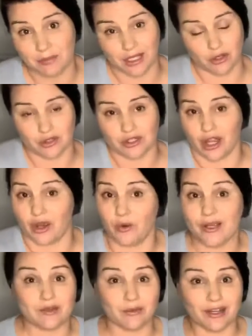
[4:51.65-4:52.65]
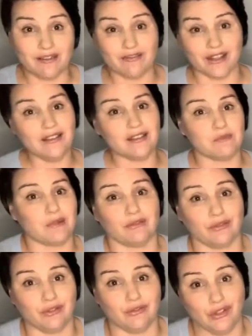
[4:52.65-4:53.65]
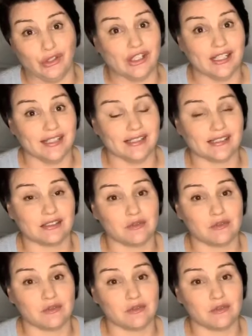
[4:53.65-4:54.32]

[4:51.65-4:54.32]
because I always reinvent them every few years